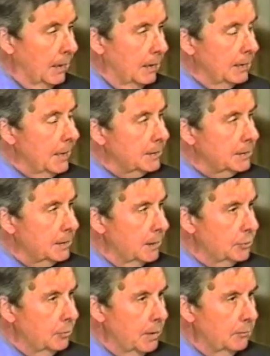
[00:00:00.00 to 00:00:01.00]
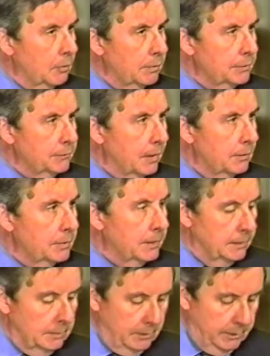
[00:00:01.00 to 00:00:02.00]
Uh, as such, we have always found
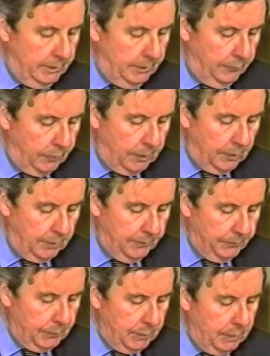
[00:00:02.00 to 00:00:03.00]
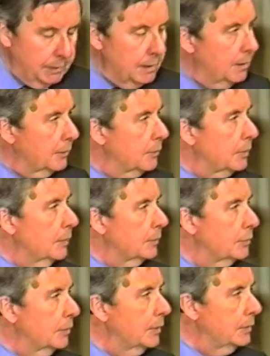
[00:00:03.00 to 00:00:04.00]
it difficult to see other
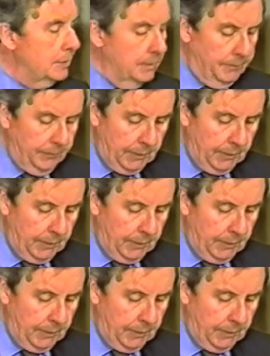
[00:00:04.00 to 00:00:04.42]
countries,